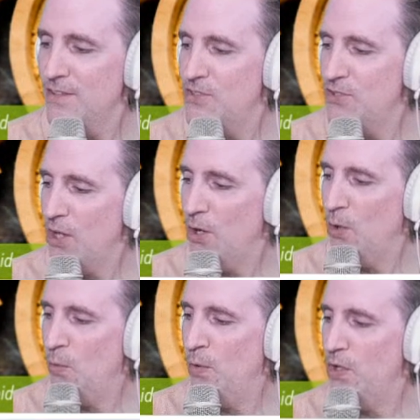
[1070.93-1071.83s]

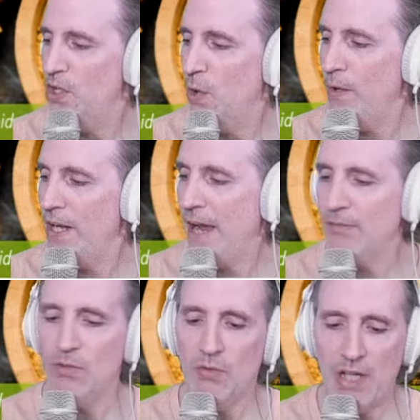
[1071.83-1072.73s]
So you're going to have
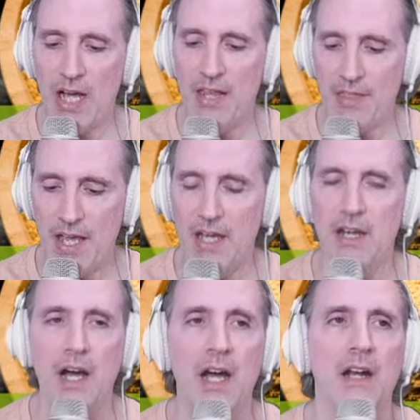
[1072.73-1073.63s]
to rely then
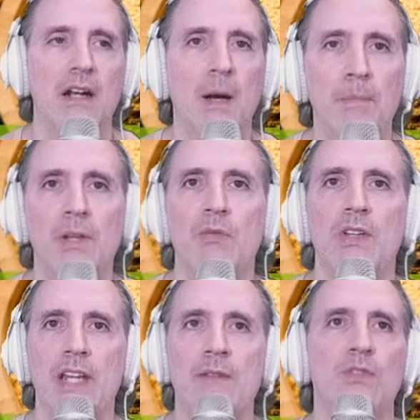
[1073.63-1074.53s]
on a couple of
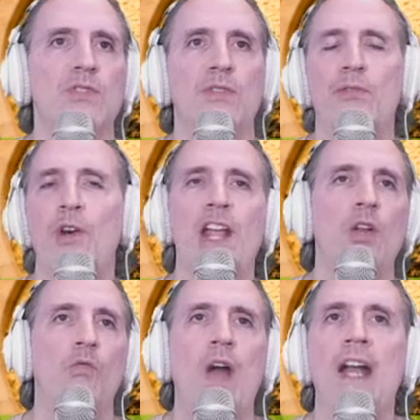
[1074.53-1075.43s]
relievers, the
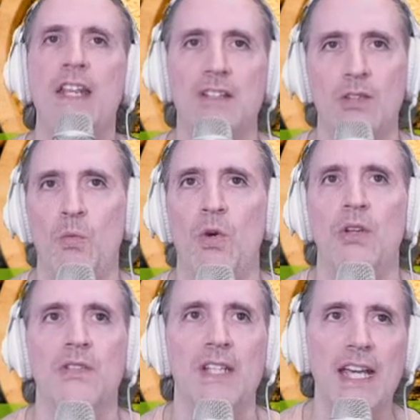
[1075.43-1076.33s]
Fernando Rodneys of the
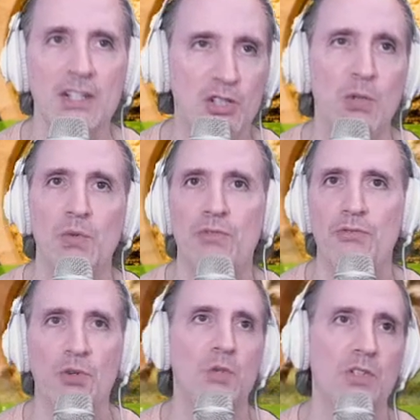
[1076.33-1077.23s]
world, to get you
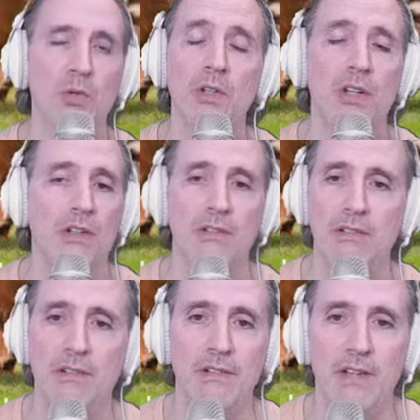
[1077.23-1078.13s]
through to Doolittle.
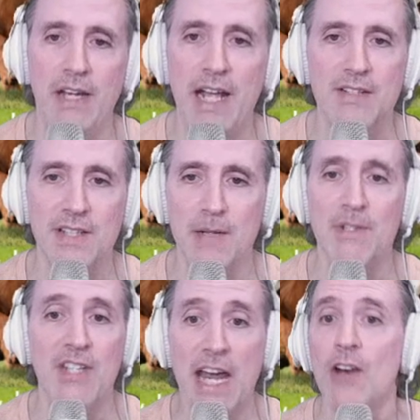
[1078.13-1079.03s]
And that's going to be
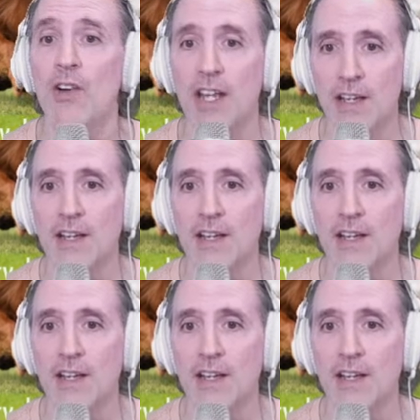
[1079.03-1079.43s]
scary.